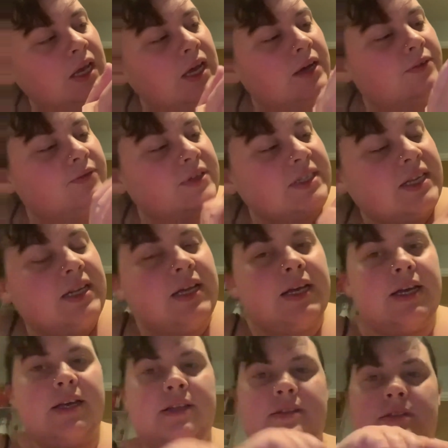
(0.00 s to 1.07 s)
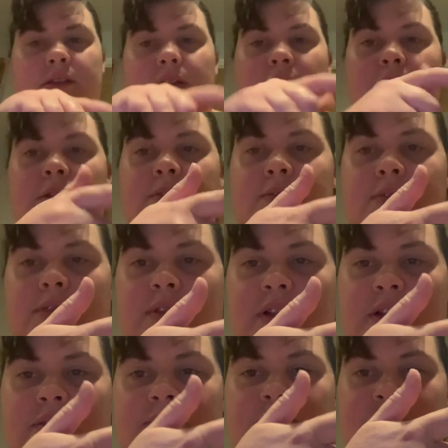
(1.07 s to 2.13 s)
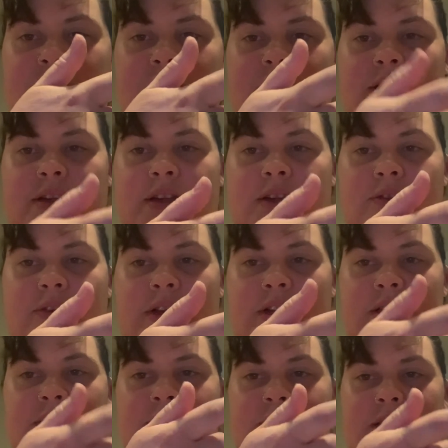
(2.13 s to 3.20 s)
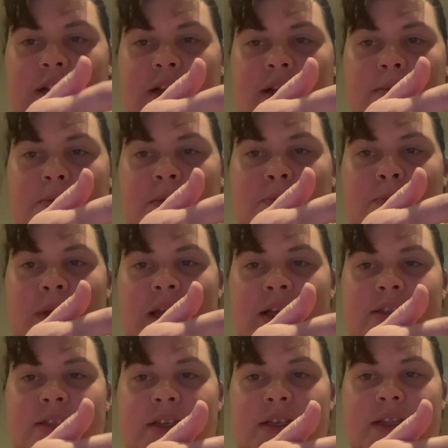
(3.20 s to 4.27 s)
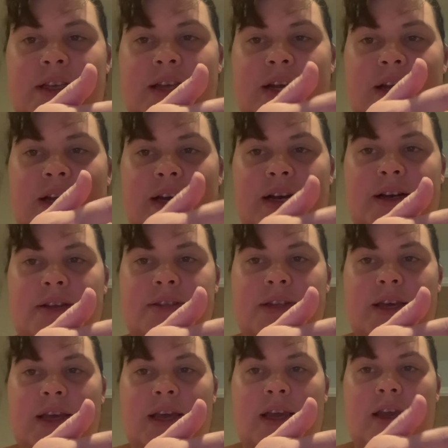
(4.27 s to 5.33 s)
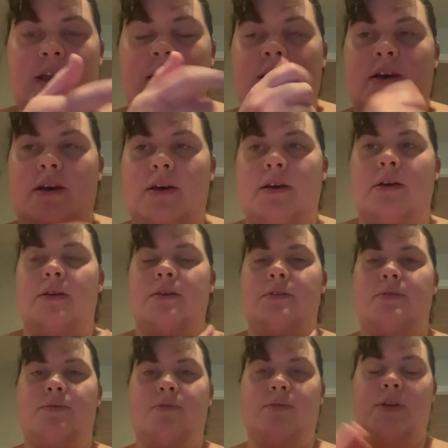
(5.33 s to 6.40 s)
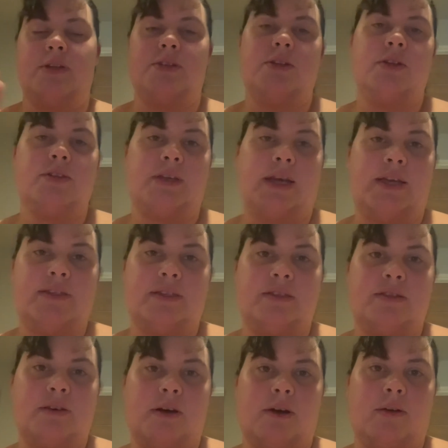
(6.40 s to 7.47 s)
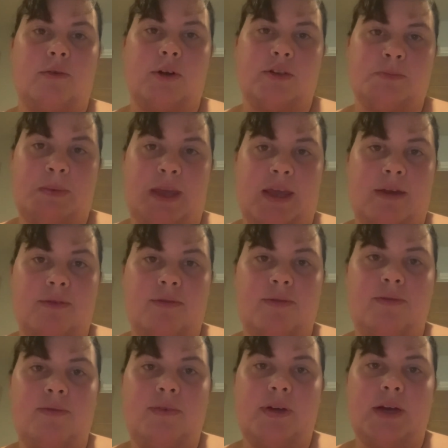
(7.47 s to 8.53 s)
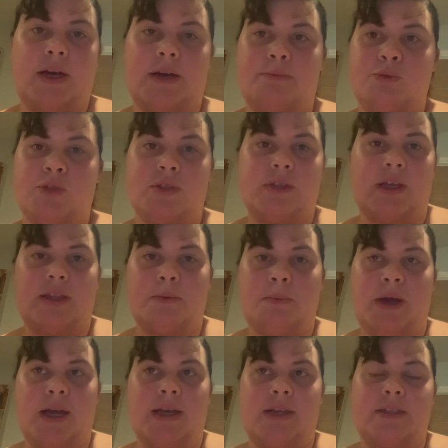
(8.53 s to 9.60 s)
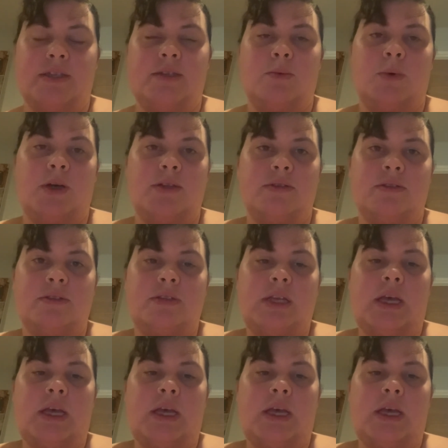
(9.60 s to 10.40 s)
for dinner, it's a lot of a lot of uh, ingredients there, but basically I had a uh, two slices of roast beef, um, just like the packeted ones,